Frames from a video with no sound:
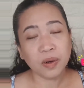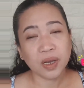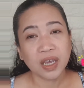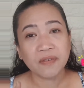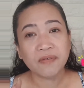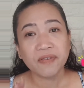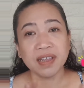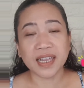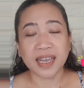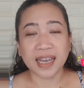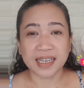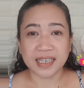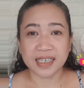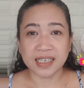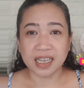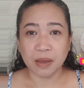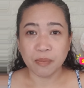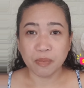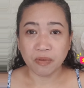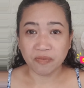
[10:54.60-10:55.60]
if you like this
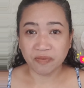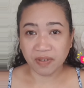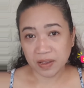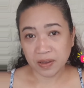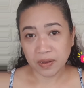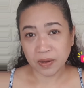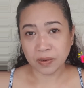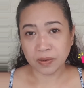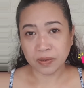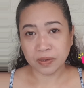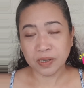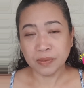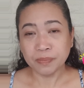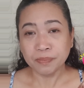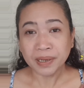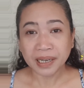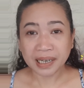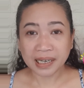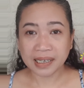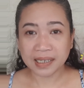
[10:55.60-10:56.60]
type of videos,
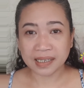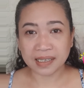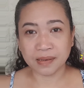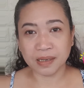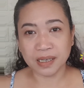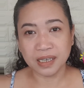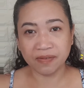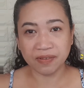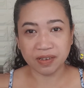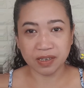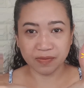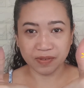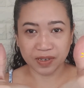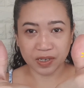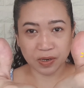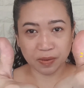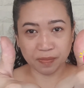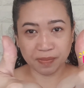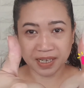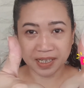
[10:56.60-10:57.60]
please give this
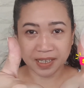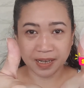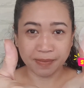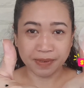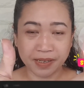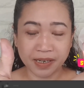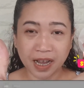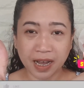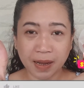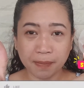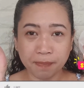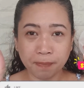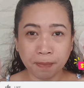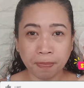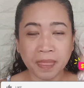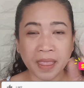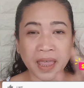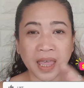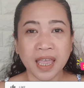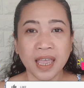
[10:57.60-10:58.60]
video a big thumbs up
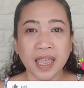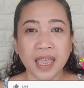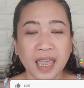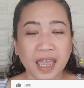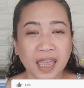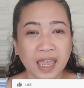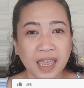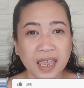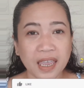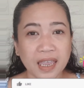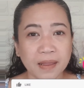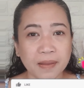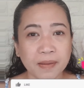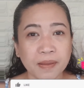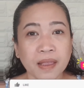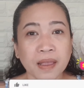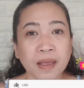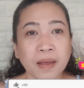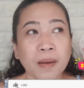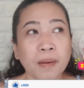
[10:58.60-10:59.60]
and
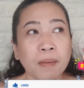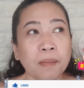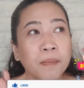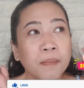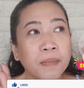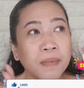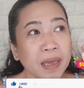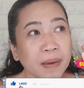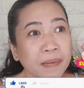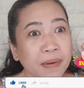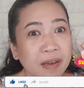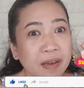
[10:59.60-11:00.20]
maybe